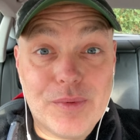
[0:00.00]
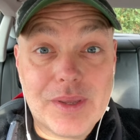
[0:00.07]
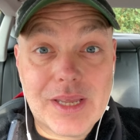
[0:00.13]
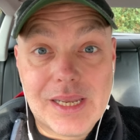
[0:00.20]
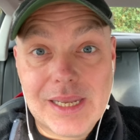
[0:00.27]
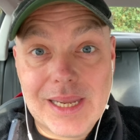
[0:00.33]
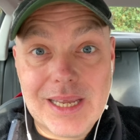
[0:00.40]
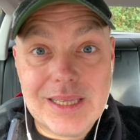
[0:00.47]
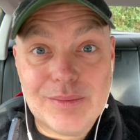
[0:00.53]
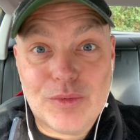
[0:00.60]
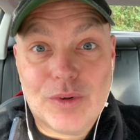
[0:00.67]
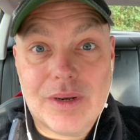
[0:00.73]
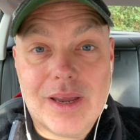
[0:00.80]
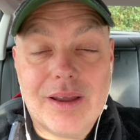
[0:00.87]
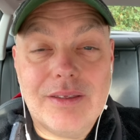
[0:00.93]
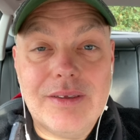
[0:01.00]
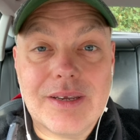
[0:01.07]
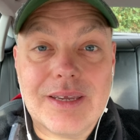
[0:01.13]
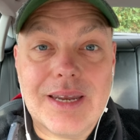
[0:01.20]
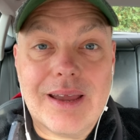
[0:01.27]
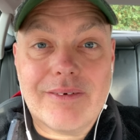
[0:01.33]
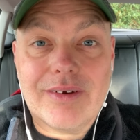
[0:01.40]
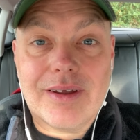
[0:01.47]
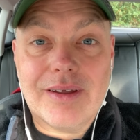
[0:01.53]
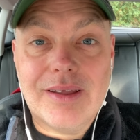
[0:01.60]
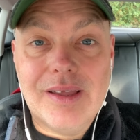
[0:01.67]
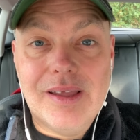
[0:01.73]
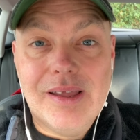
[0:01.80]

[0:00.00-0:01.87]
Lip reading: We can lay them all out and you can have a